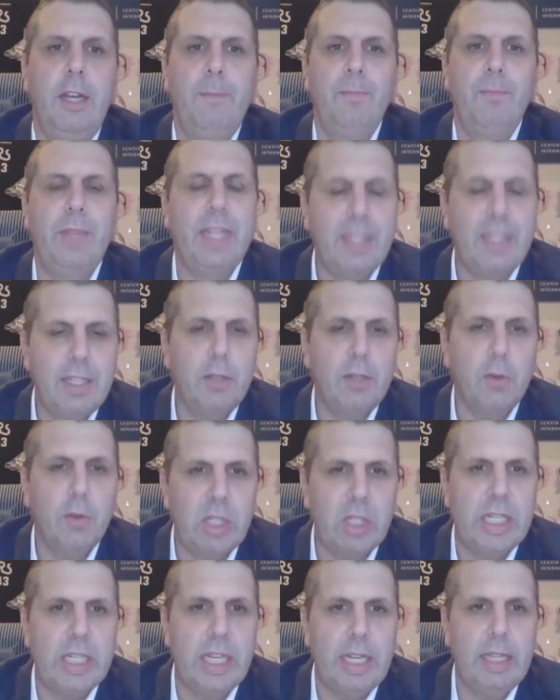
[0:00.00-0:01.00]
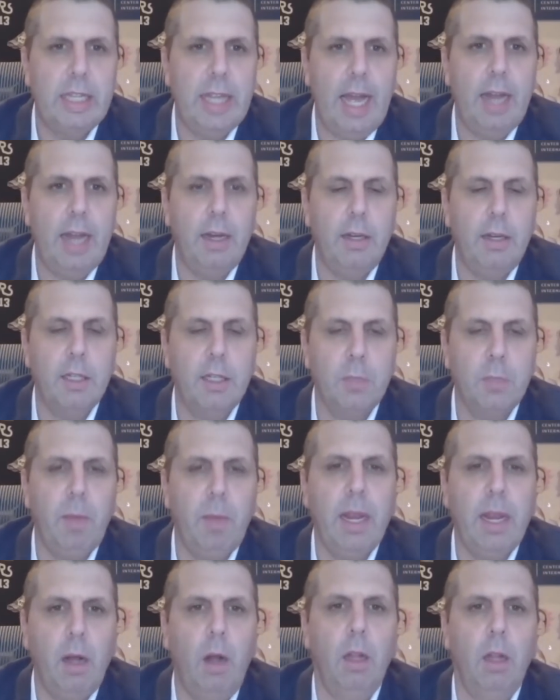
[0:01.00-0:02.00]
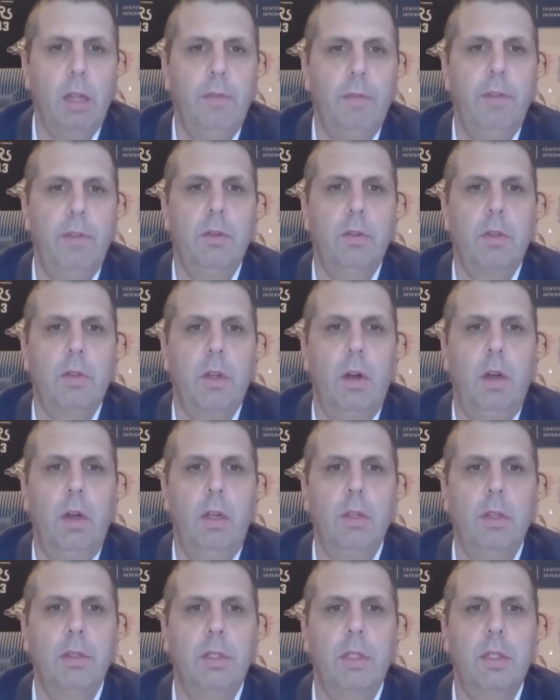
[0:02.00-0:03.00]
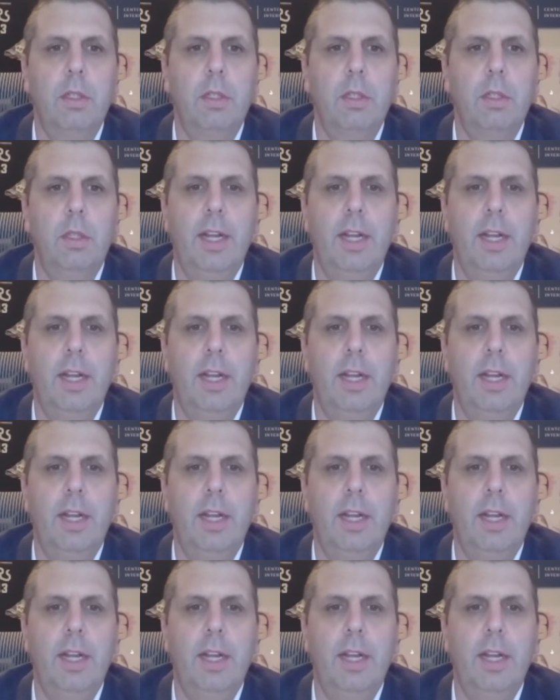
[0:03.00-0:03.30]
It's interesting that despite all of those calls,